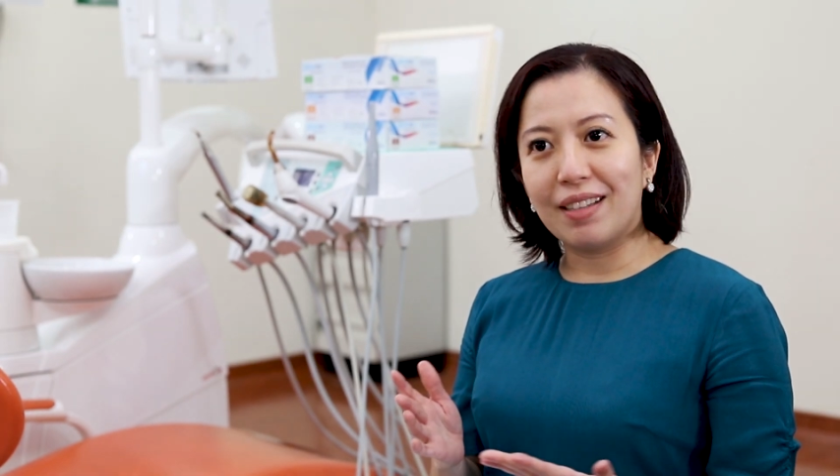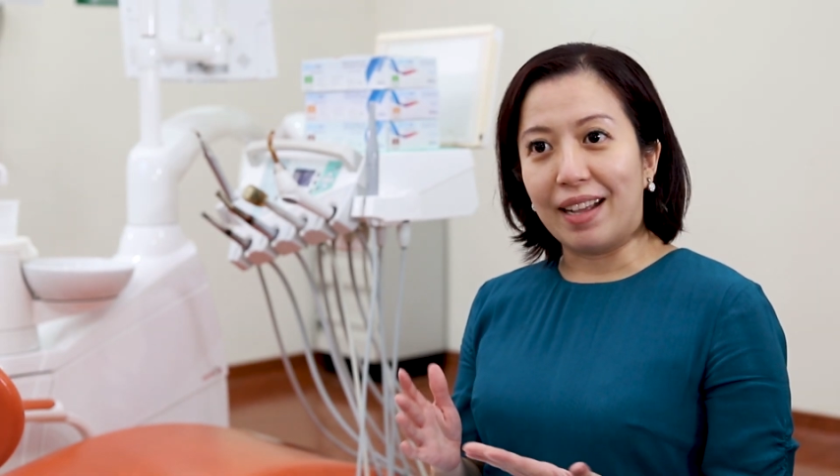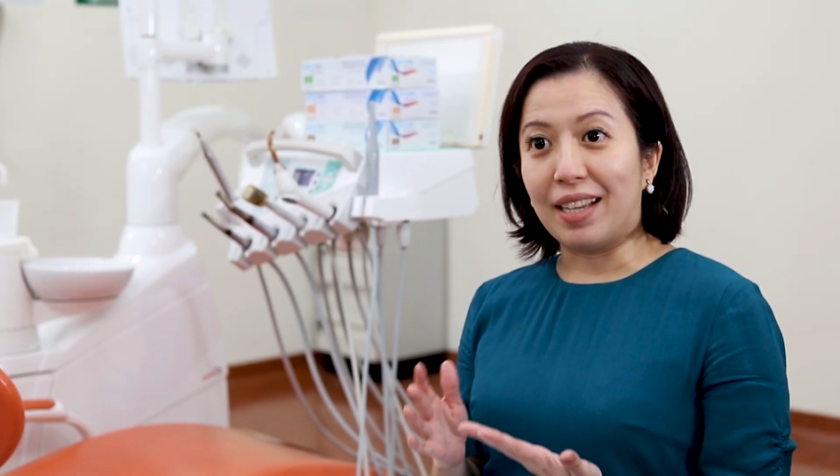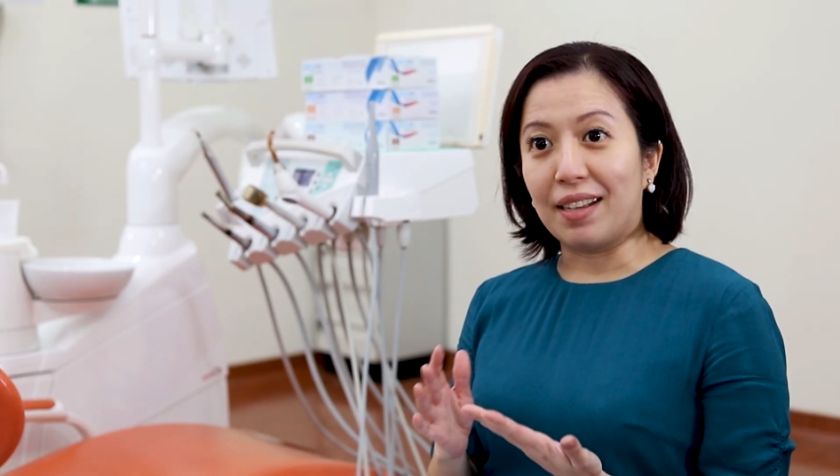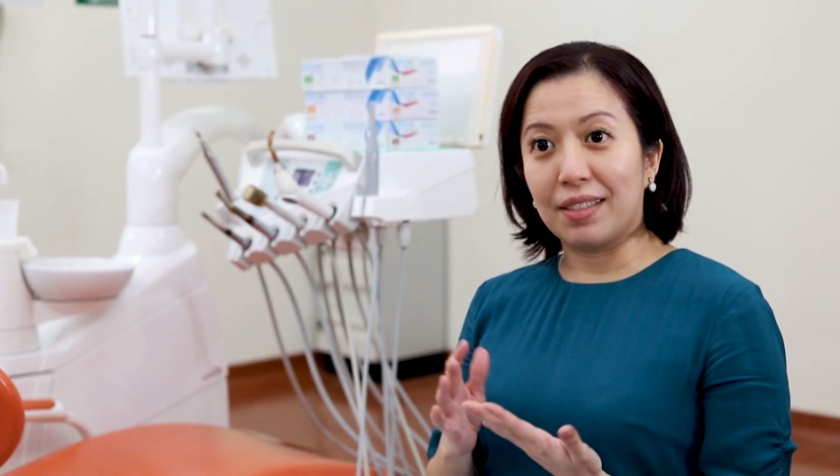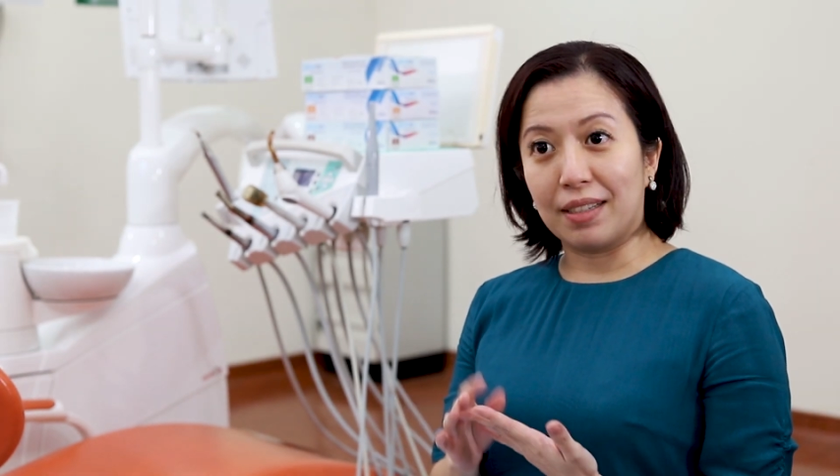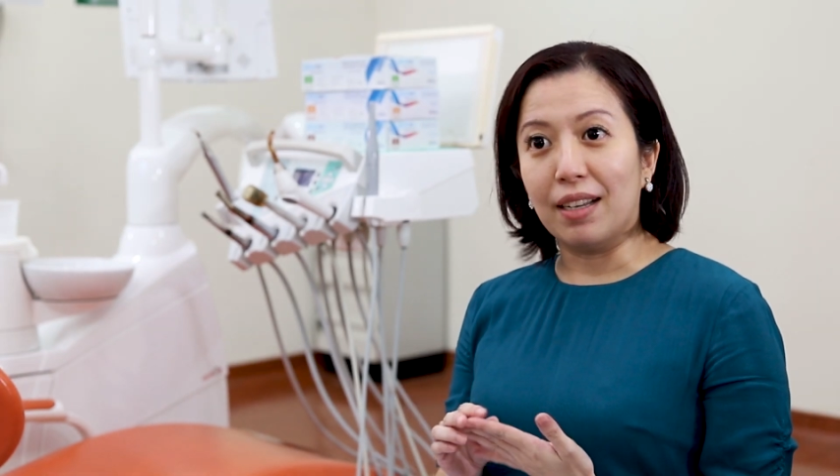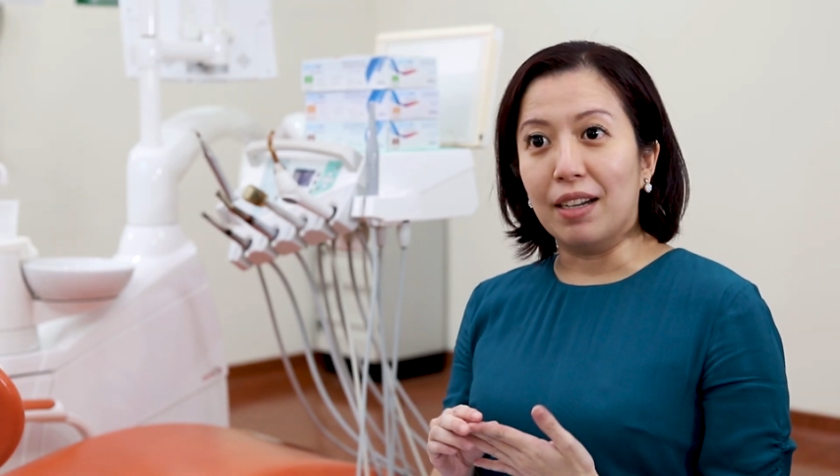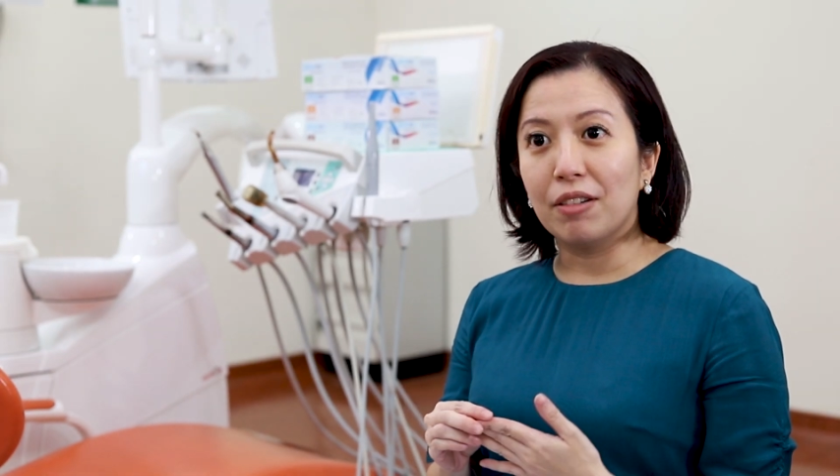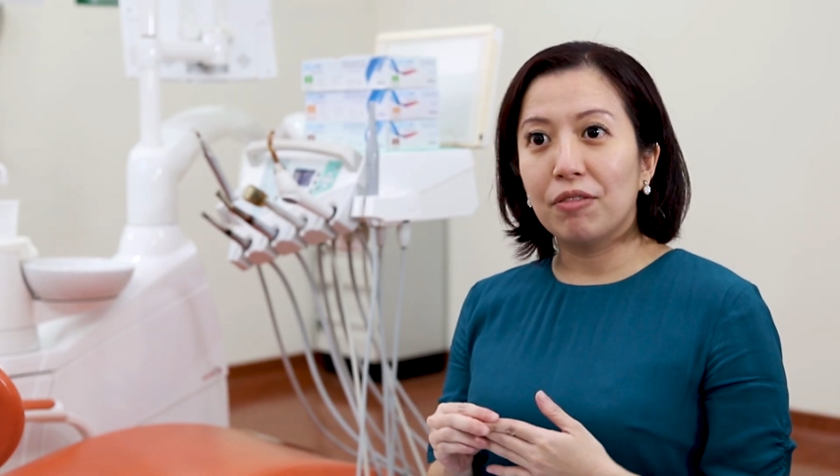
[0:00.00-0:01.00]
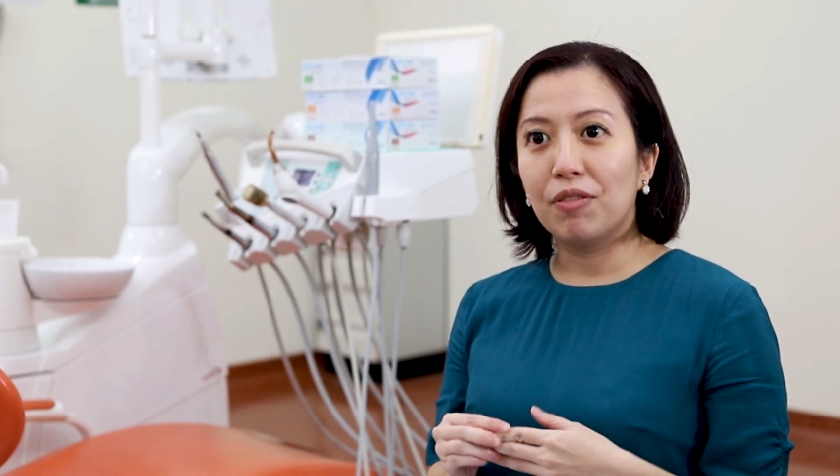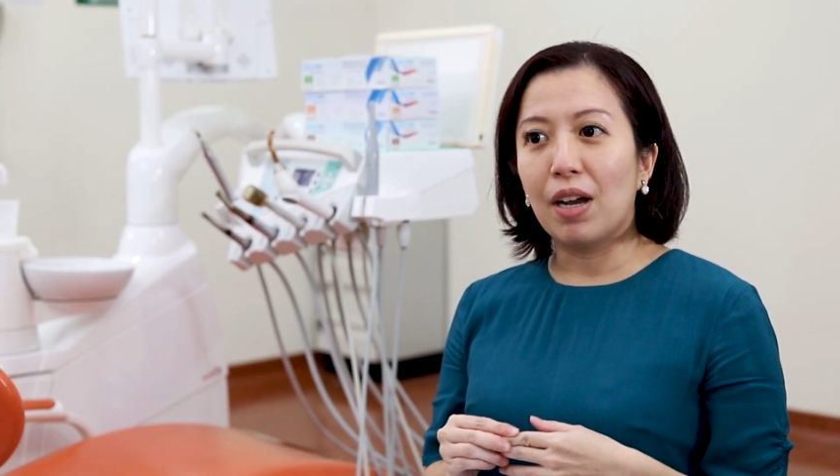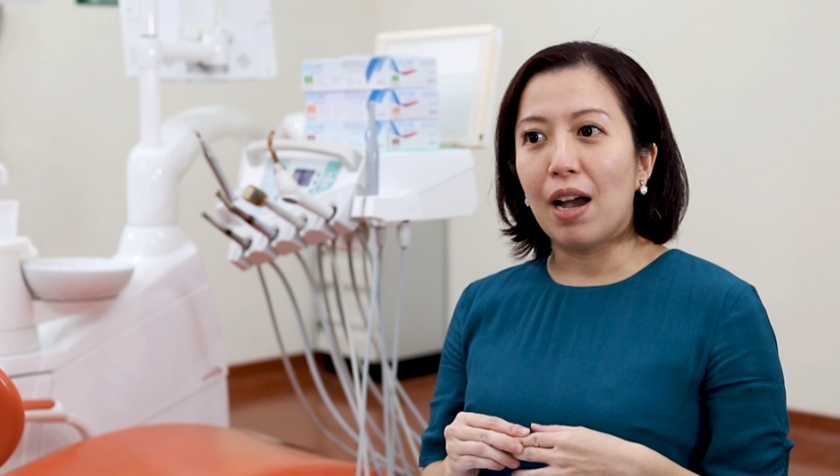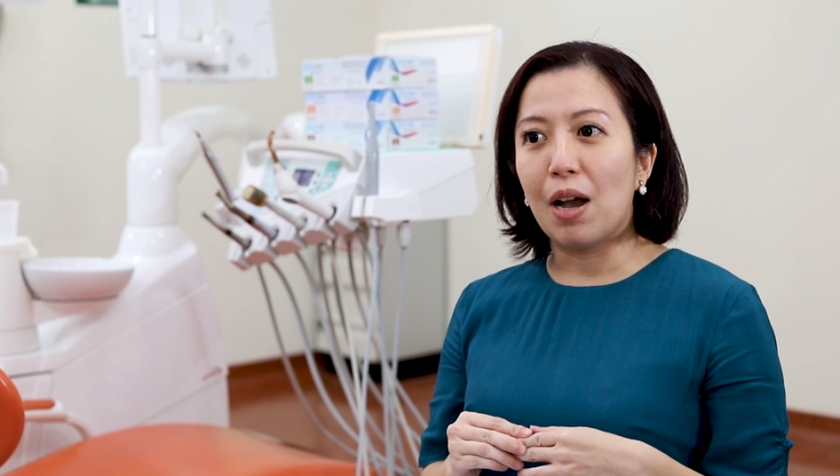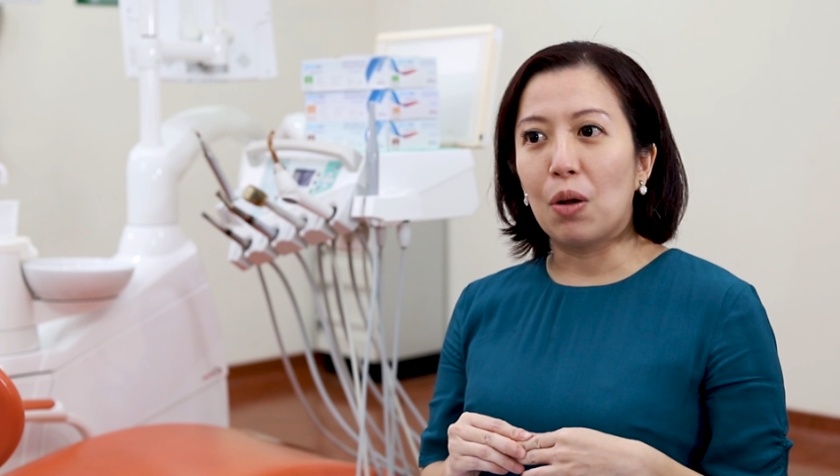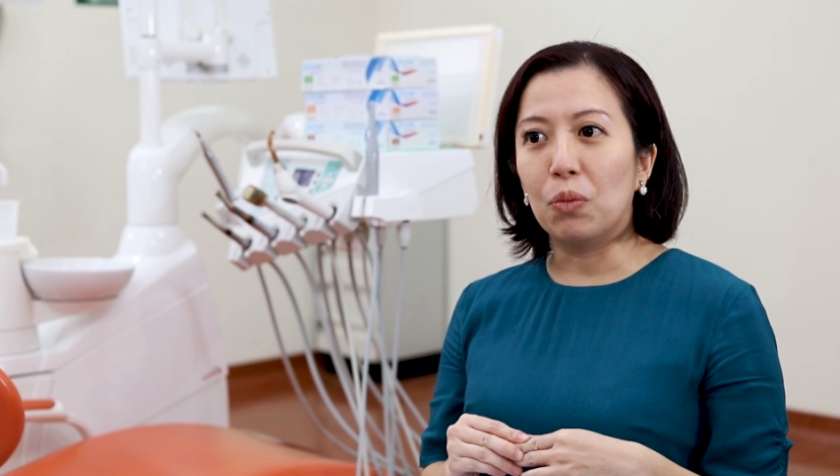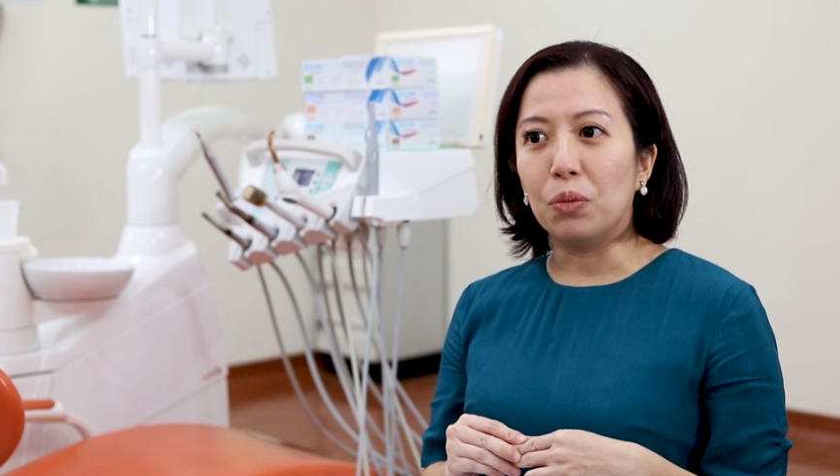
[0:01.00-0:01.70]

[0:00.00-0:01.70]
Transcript: latex glove uh,